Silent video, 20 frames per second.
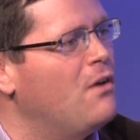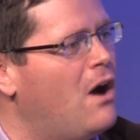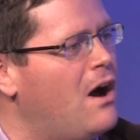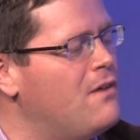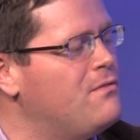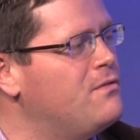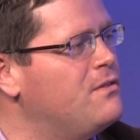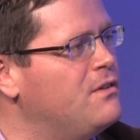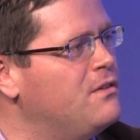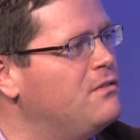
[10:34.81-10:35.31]

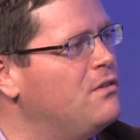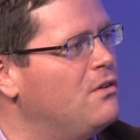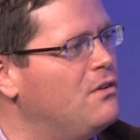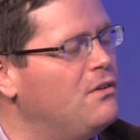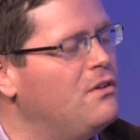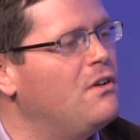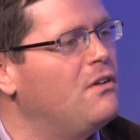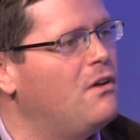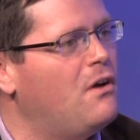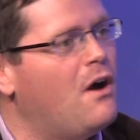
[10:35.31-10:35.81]

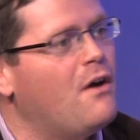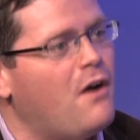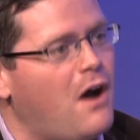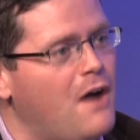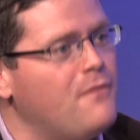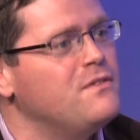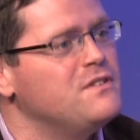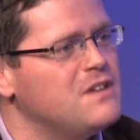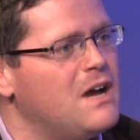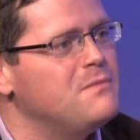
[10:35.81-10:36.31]

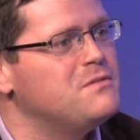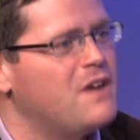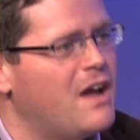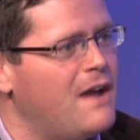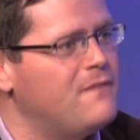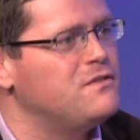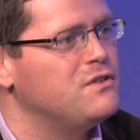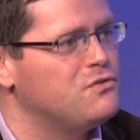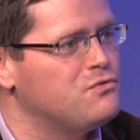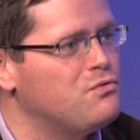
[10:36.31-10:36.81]
oftentimes I
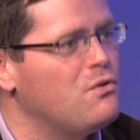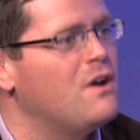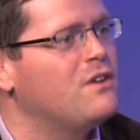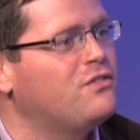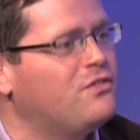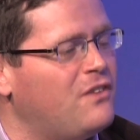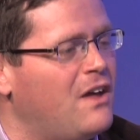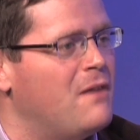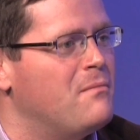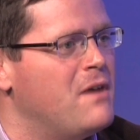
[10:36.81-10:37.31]
have to
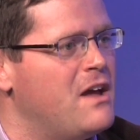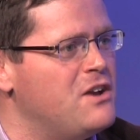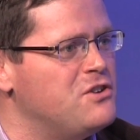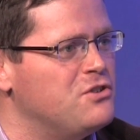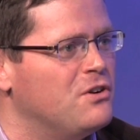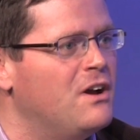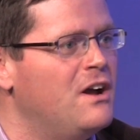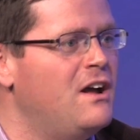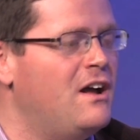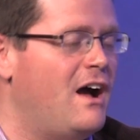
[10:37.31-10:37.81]
trust that
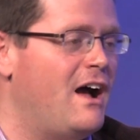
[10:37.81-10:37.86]
manager.